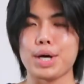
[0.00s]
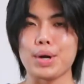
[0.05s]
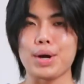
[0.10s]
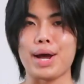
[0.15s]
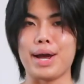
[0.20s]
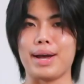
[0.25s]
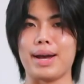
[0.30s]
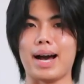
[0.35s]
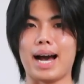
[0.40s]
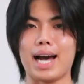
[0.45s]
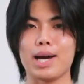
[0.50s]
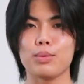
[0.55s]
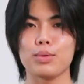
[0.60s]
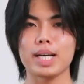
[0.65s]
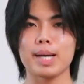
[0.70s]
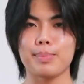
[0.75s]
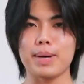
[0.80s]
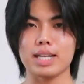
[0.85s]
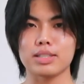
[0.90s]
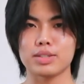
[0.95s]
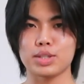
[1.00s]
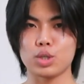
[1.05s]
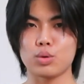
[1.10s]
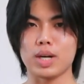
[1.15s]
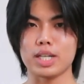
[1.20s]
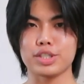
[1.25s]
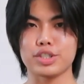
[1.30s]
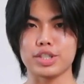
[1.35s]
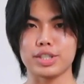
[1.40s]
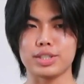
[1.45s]
Okay, I will get back to the
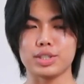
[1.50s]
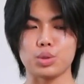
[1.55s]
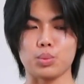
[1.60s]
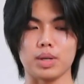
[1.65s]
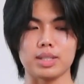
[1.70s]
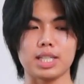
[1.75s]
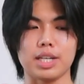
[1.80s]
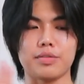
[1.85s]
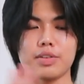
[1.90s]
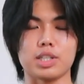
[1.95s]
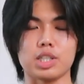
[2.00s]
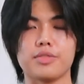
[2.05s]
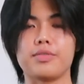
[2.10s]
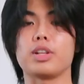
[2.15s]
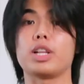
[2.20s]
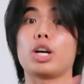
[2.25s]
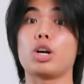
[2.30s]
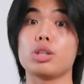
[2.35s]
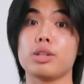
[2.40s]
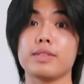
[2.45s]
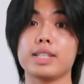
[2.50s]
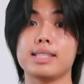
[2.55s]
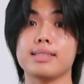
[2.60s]
questions once I finish filling all of